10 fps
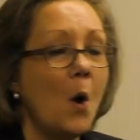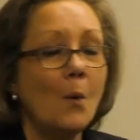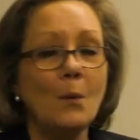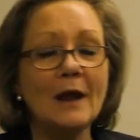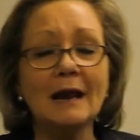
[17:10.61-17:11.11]

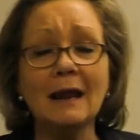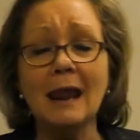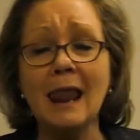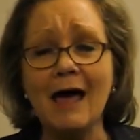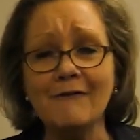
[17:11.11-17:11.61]
we
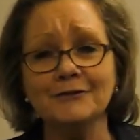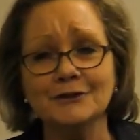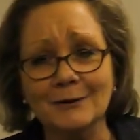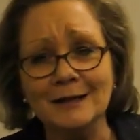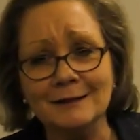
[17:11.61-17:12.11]
love
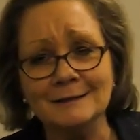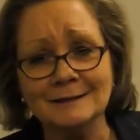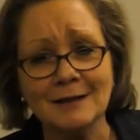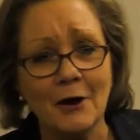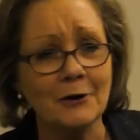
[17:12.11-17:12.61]
doing the
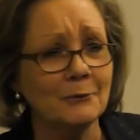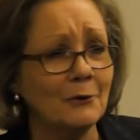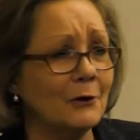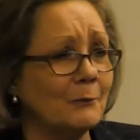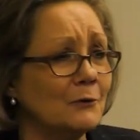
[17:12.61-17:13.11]
SO
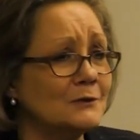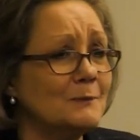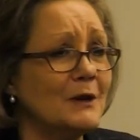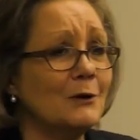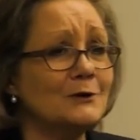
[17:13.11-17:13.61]
workbooks
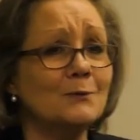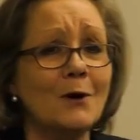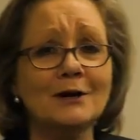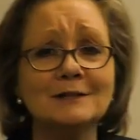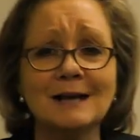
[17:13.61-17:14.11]
because
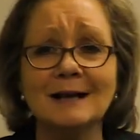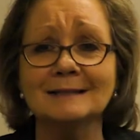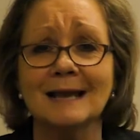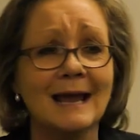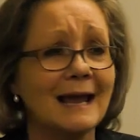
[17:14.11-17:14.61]
what it
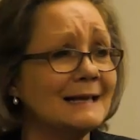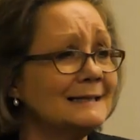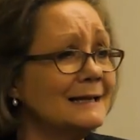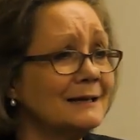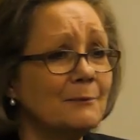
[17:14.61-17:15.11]
does is
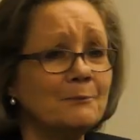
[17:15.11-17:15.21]
it